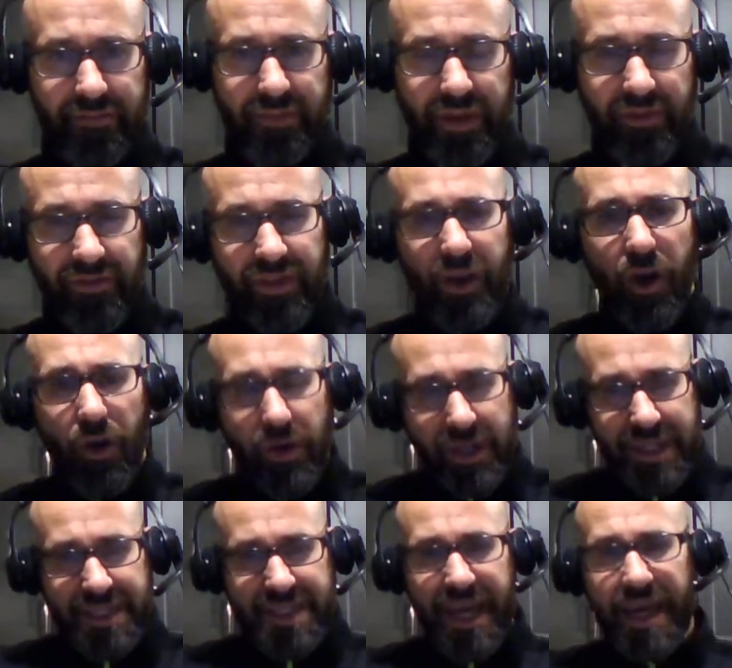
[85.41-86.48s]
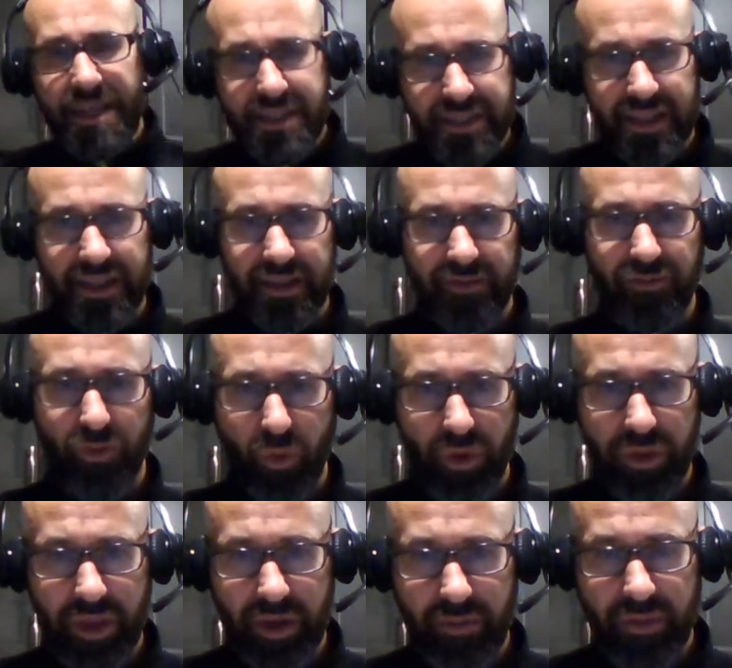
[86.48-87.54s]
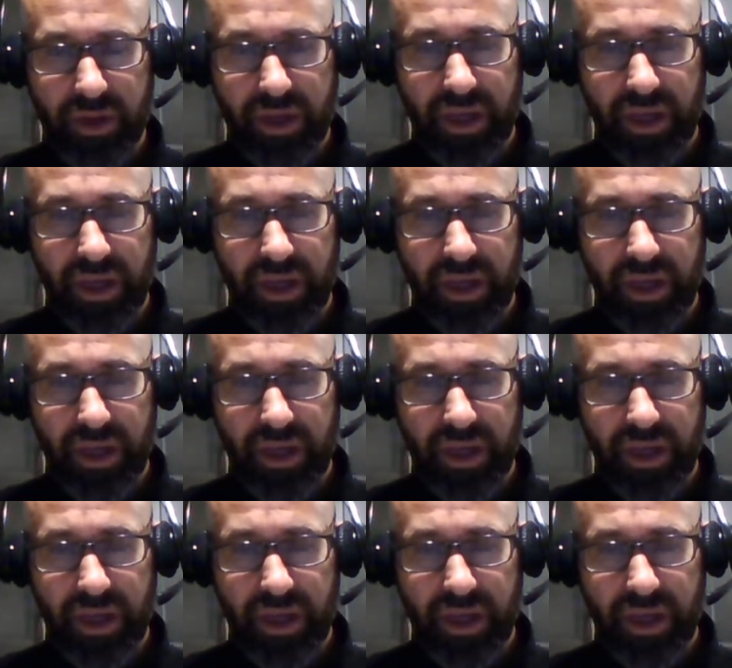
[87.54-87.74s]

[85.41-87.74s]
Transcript: if he already tasted it for them?